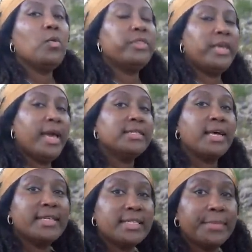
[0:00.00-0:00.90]
with the
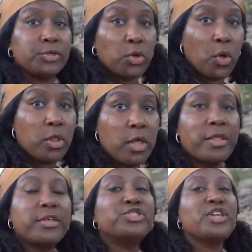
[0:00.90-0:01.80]
anti-slip sole,
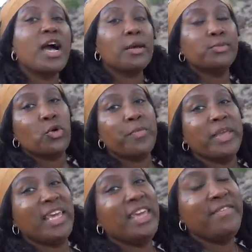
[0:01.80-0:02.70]
the shock-absorbing
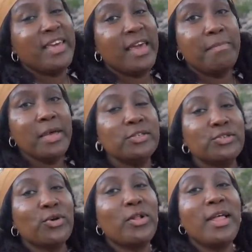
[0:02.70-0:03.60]
EVA
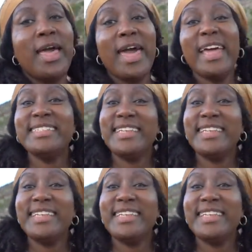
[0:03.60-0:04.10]
midsole and